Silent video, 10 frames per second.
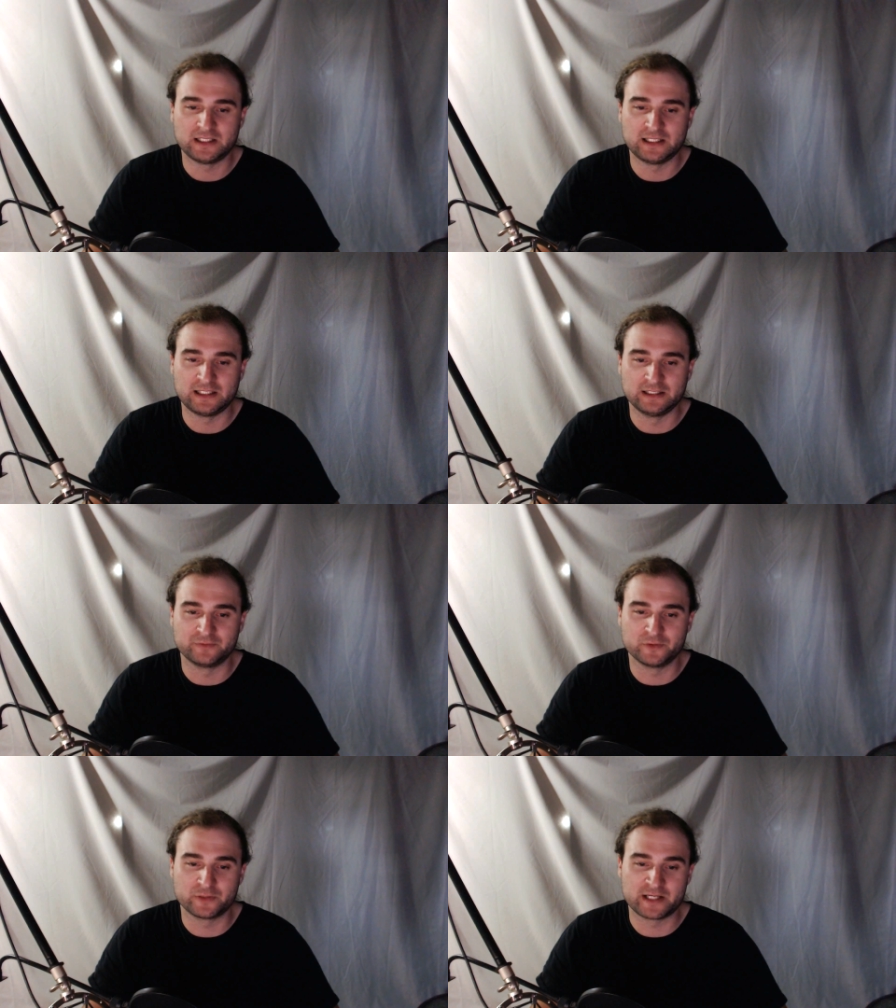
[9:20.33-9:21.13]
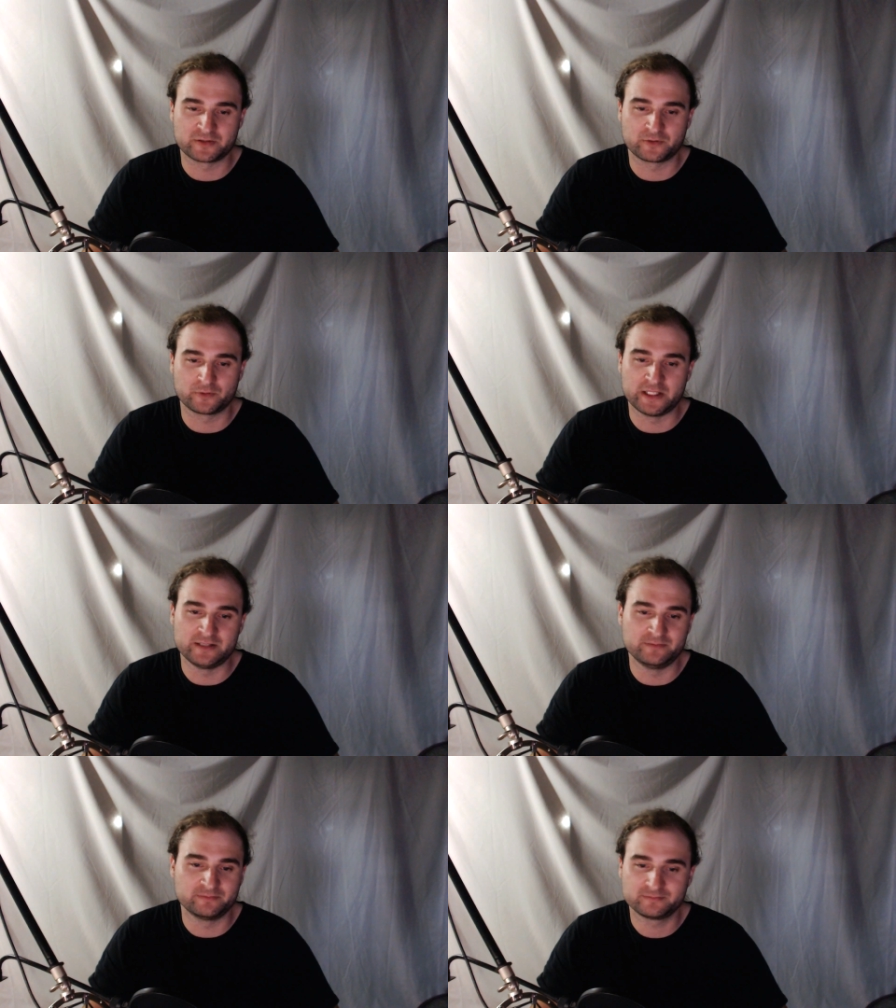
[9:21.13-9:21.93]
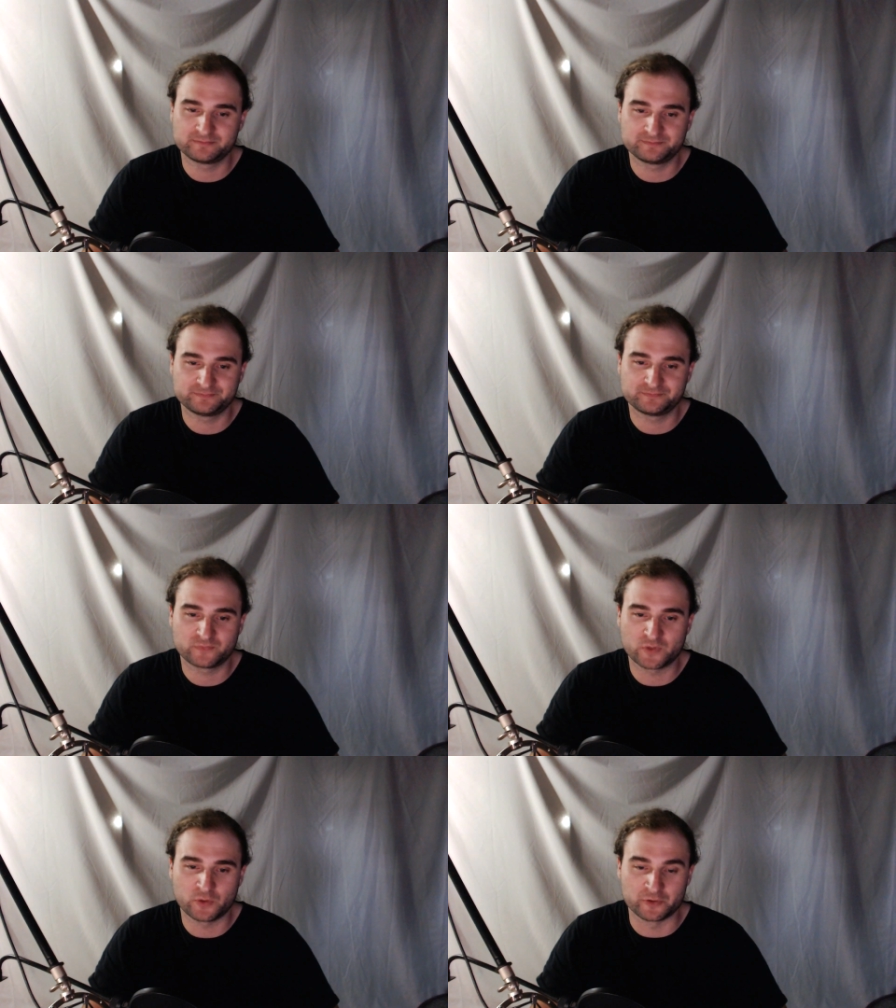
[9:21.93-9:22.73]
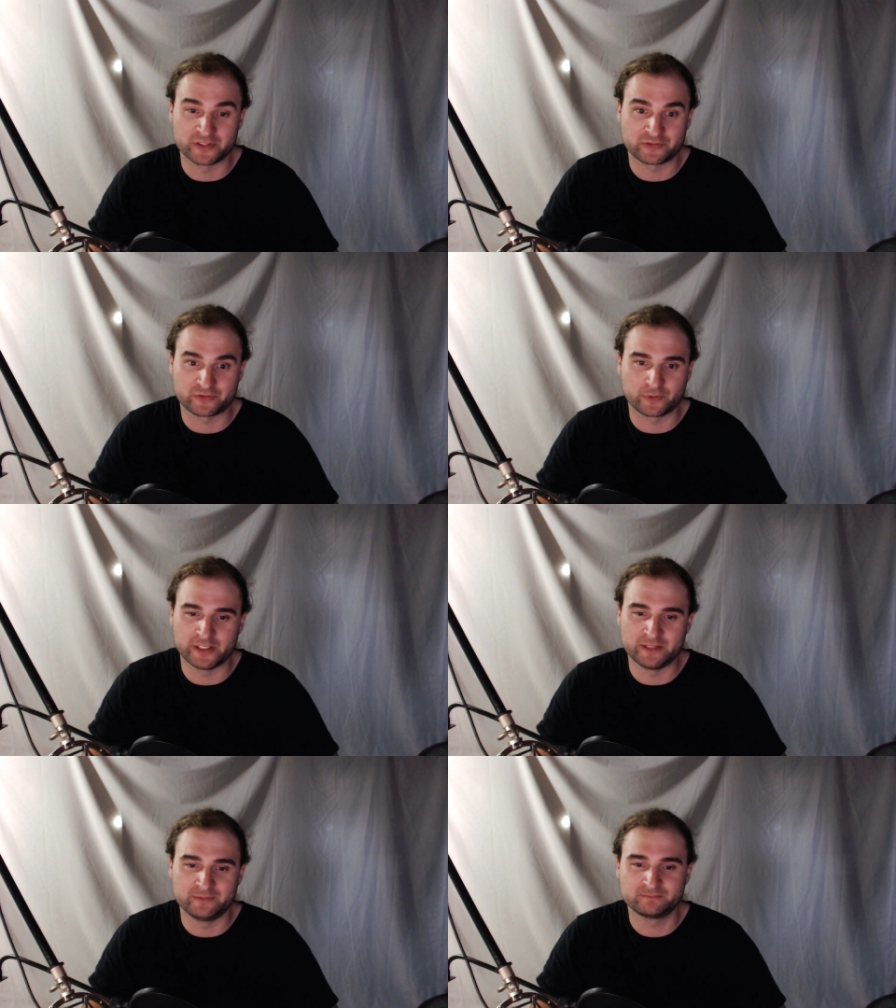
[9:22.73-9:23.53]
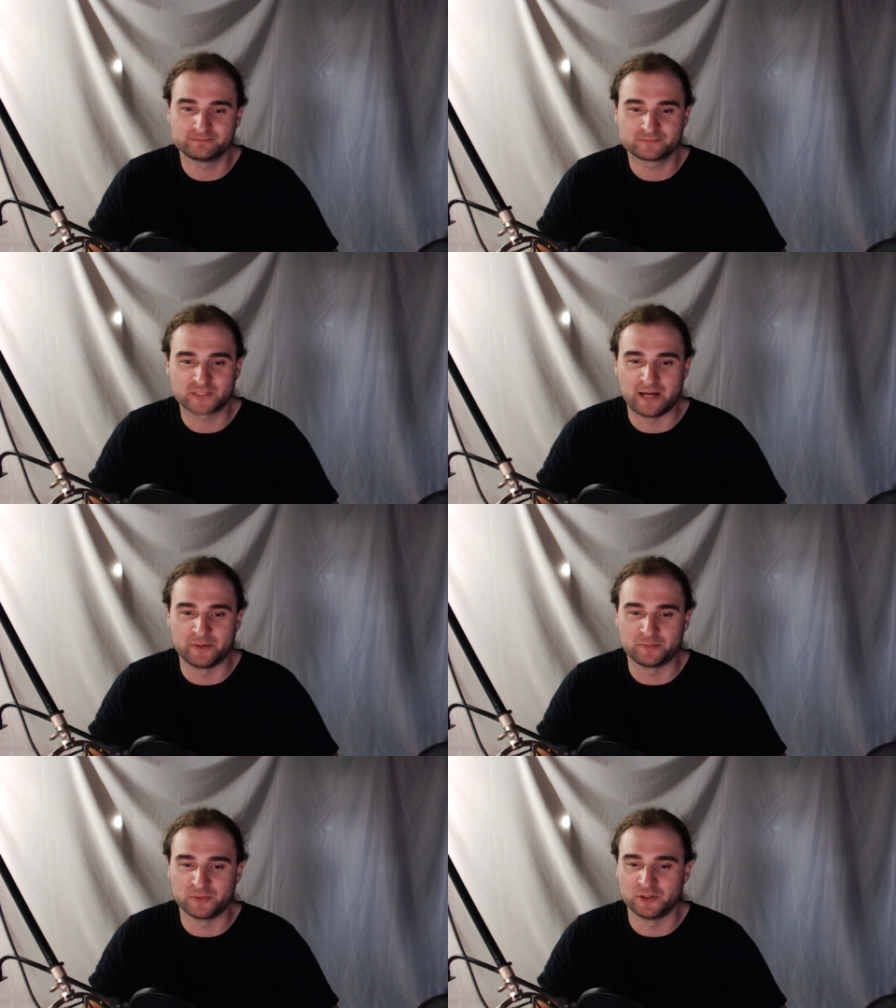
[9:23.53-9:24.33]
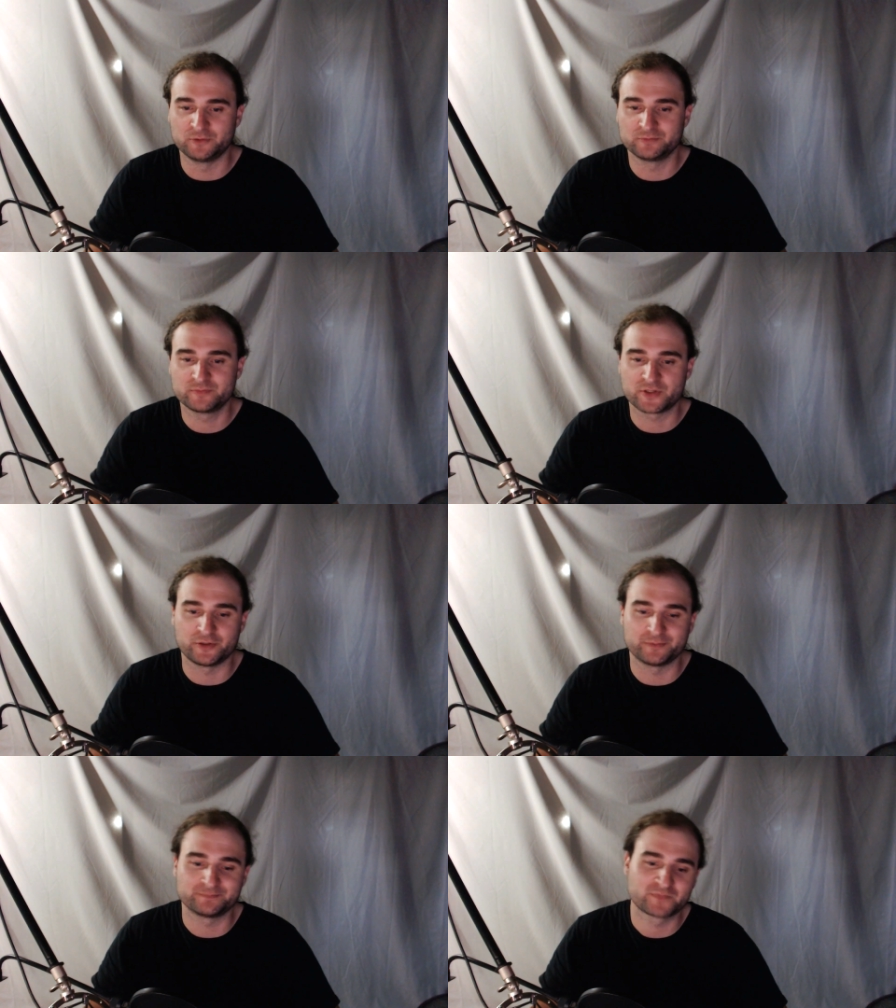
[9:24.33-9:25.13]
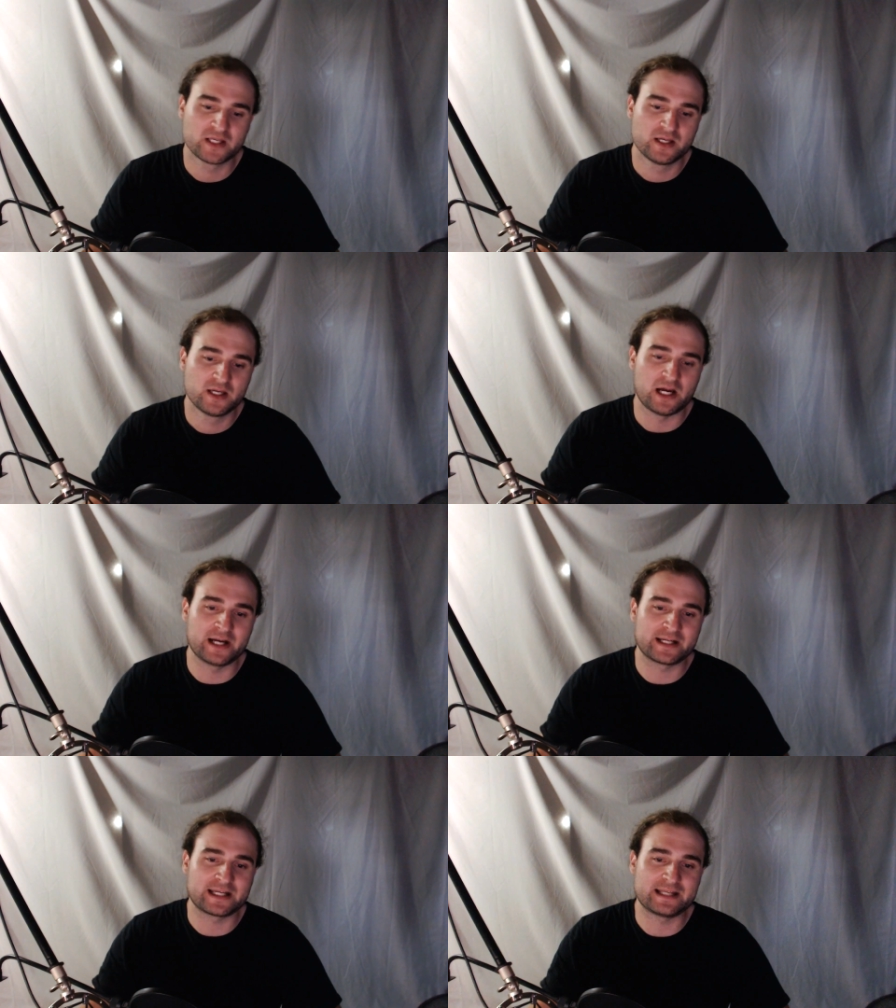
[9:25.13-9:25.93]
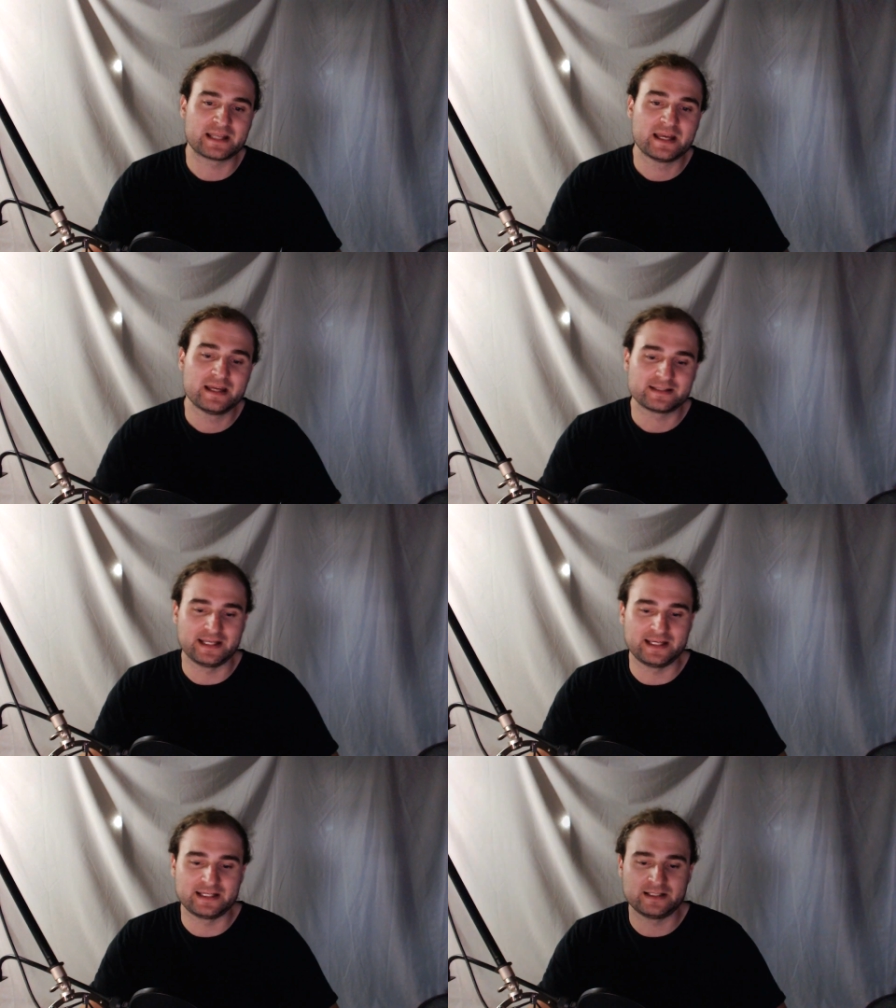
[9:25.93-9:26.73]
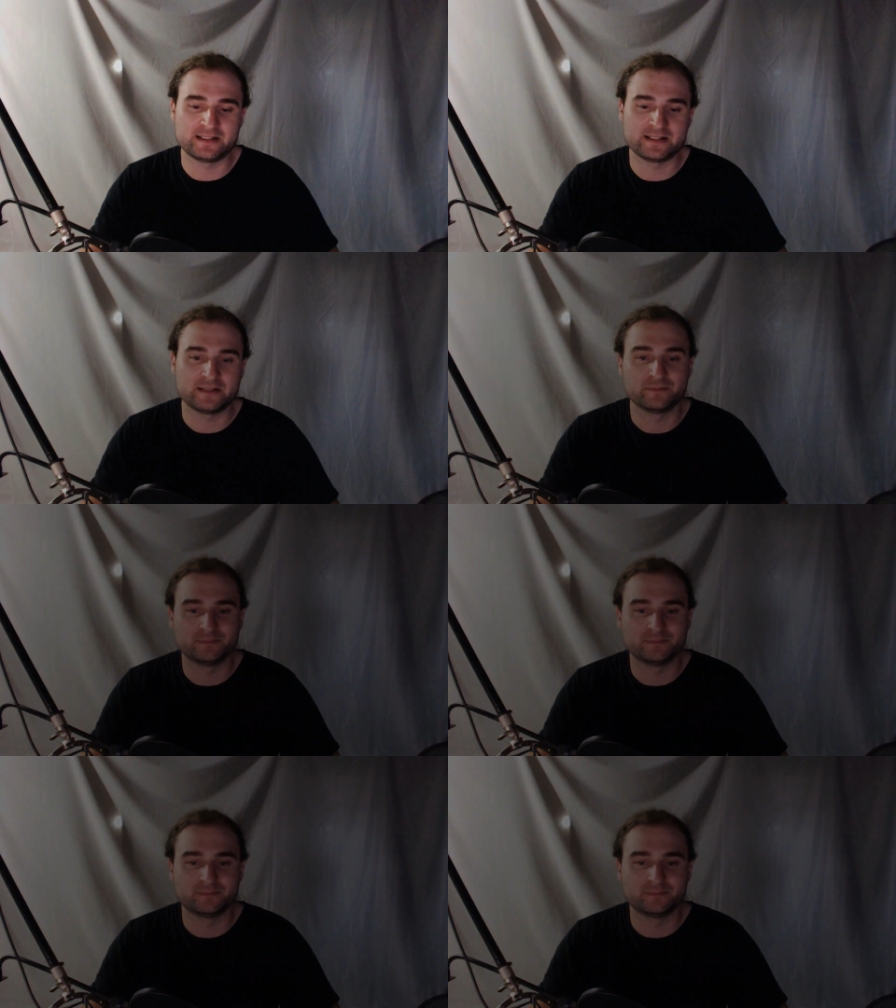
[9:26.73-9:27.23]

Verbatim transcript: Uh, if you guys agreed or disagreed, comment below. So, all right, guys, take it easy.